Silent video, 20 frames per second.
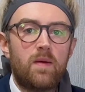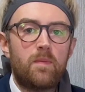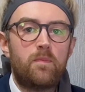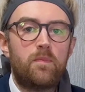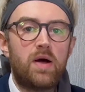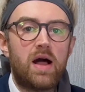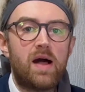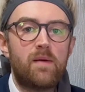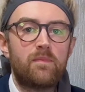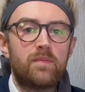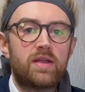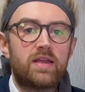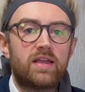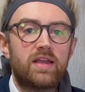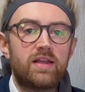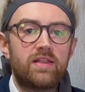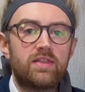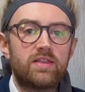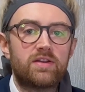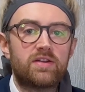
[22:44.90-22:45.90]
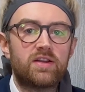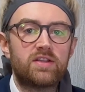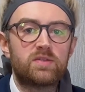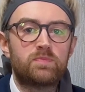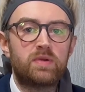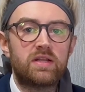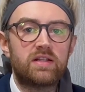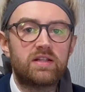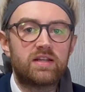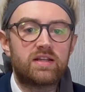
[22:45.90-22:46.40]
pumpkin that has
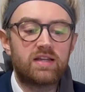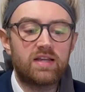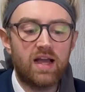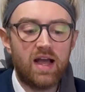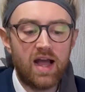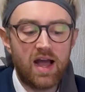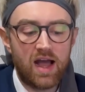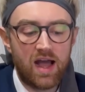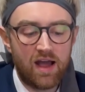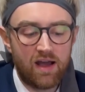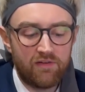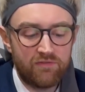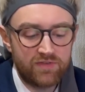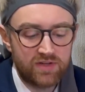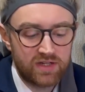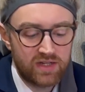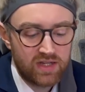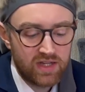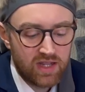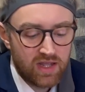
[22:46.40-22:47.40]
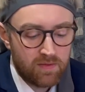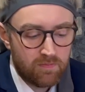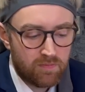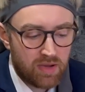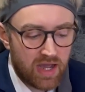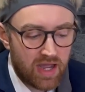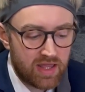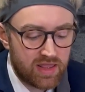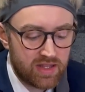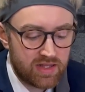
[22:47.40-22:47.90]
been carved
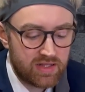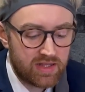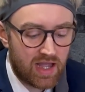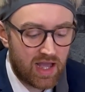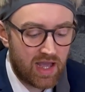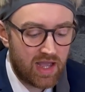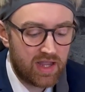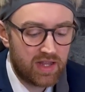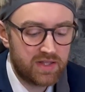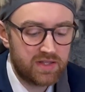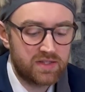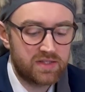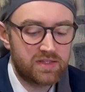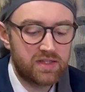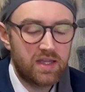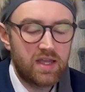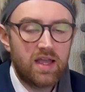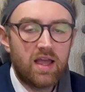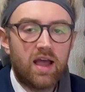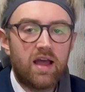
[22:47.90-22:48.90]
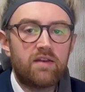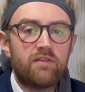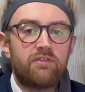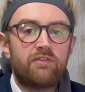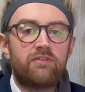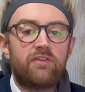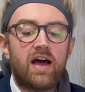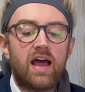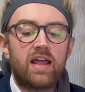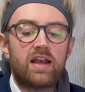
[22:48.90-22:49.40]
by the nines. And
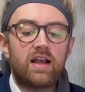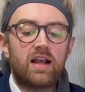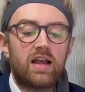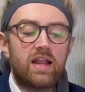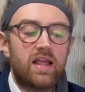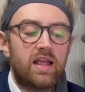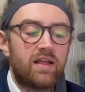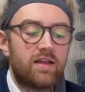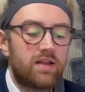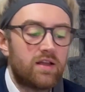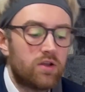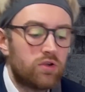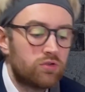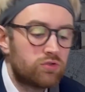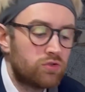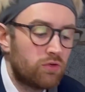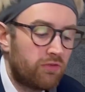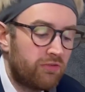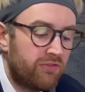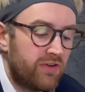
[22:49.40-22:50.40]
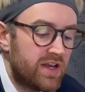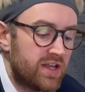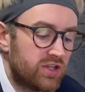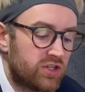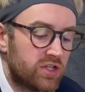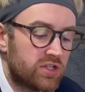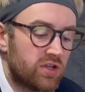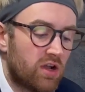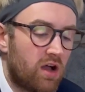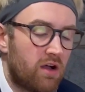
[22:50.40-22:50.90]
finally, to finish
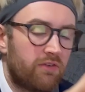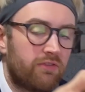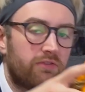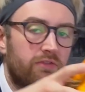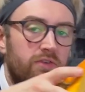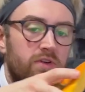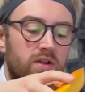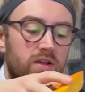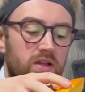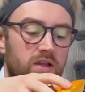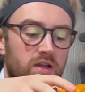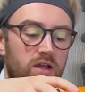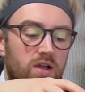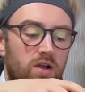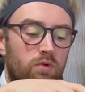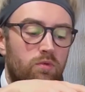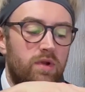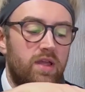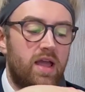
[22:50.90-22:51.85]
it off, we